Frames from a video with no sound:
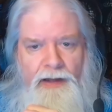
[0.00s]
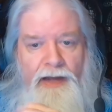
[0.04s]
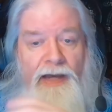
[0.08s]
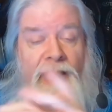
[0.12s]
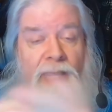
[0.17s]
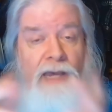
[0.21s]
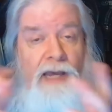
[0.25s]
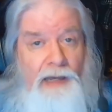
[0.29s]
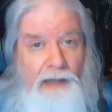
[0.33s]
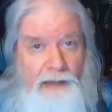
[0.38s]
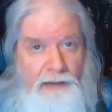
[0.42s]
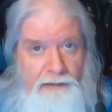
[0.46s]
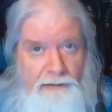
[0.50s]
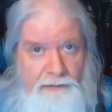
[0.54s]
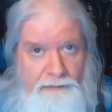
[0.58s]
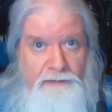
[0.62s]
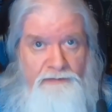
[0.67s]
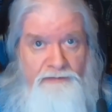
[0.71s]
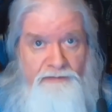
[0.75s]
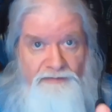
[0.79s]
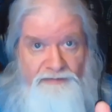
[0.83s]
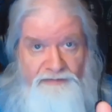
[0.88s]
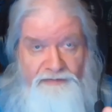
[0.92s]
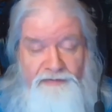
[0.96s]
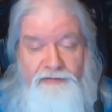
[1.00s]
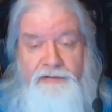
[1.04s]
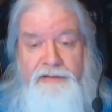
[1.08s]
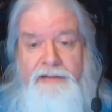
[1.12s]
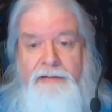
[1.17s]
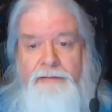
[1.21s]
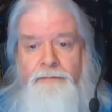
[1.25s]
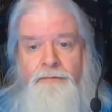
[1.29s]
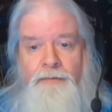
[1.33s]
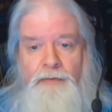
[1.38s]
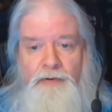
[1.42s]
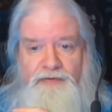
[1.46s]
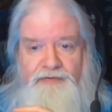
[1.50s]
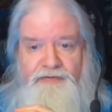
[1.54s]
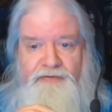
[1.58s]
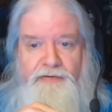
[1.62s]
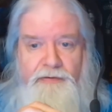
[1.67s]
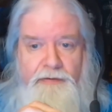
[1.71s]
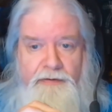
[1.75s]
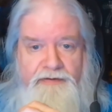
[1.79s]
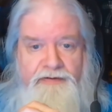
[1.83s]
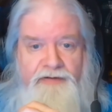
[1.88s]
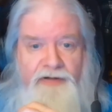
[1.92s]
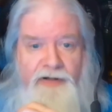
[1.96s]
had to sleep most of
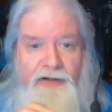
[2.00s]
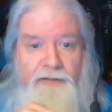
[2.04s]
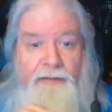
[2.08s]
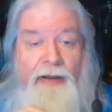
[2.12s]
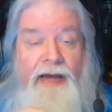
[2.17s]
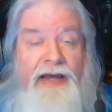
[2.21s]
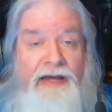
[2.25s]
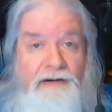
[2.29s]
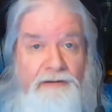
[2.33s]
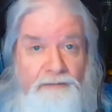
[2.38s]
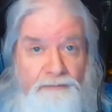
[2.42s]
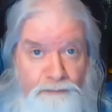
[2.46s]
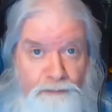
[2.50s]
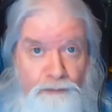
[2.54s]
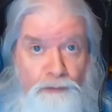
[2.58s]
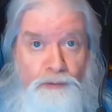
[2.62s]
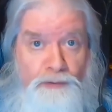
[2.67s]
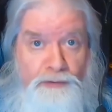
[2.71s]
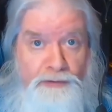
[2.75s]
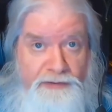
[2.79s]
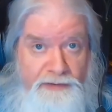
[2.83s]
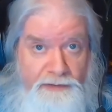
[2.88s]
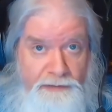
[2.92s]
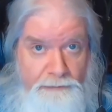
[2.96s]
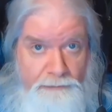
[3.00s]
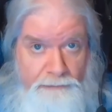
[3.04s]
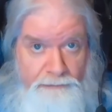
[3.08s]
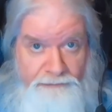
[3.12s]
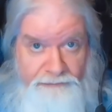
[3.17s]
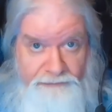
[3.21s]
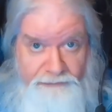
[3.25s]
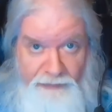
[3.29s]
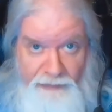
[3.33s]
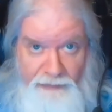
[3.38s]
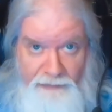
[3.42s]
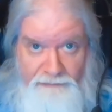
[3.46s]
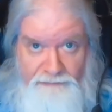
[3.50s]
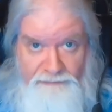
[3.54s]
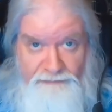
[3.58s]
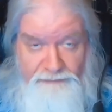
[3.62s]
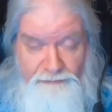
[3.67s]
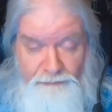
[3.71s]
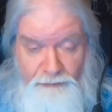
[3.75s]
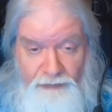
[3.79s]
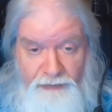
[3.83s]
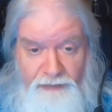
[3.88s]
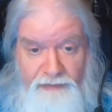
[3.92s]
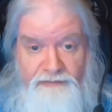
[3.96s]
the time and for years at a
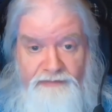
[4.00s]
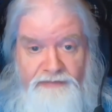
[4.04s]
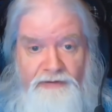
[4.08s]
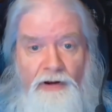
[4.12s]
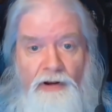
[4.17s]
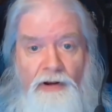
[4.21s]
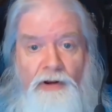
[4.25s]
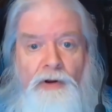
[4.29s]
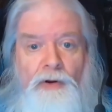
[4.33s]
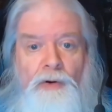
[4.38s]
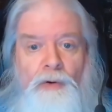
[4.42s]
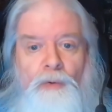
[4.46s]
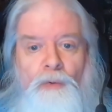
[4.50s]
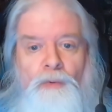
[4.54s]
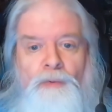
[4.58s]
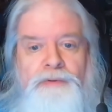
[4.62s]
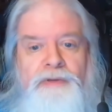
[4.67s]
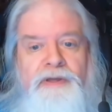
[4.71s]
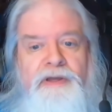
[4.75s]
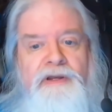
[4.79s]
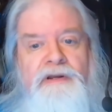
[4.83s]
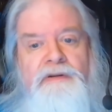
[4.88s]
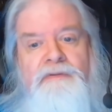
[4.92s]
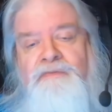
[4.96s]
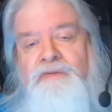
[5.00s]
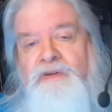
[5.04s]
stretch, or they'd have